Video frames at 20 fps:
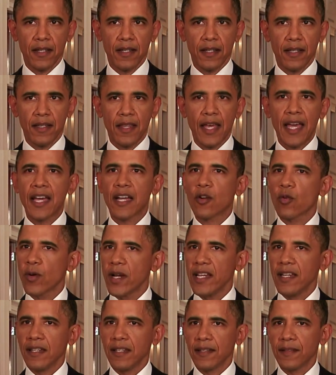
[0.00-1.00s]
They
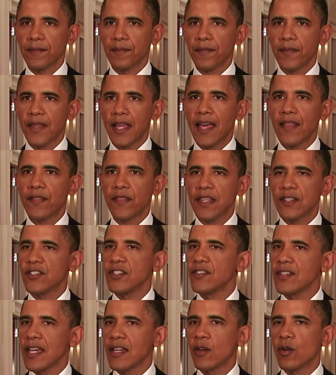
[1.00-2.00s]
agree that this is
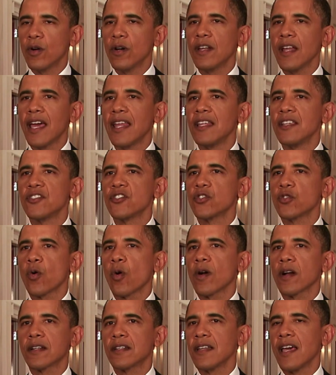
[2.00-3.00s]
a good and
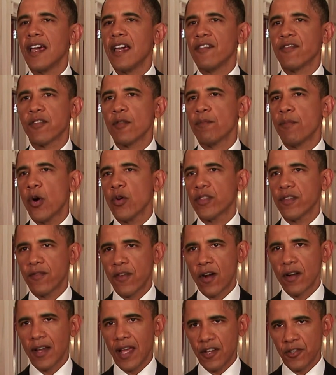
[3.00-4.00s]
historic day for both of
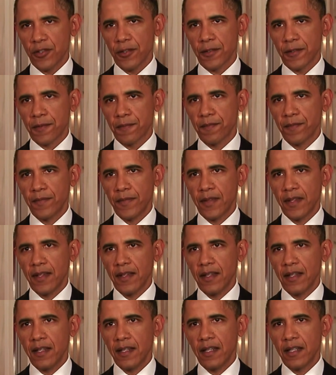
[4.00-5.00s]
our nations.
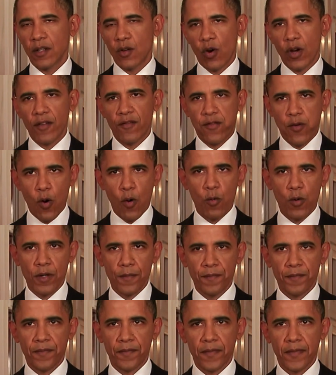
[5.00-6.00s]
And going forward,
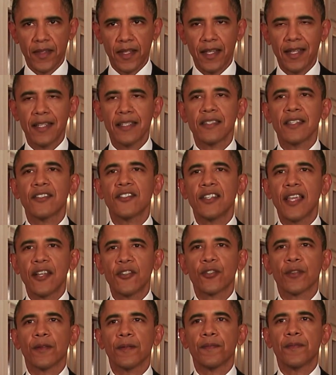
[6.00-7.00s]
it is
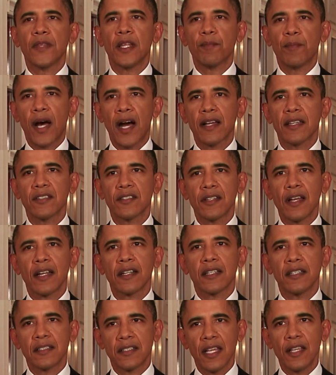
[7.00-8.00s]
essential that Pakistan
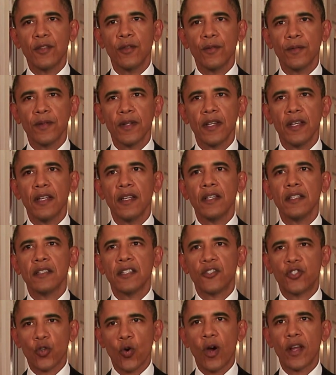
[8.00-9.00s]
continue to
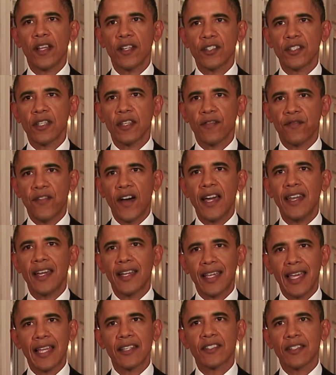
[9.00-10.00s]
join us in the fight
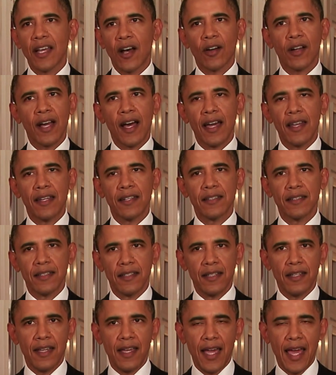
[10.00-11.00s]
against al-Qaeda
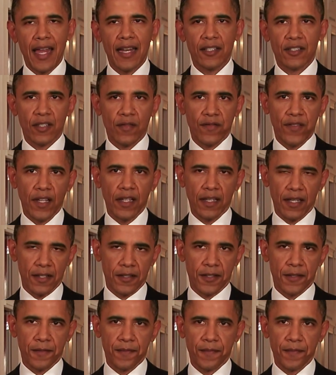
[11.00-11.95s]
and its affiliates.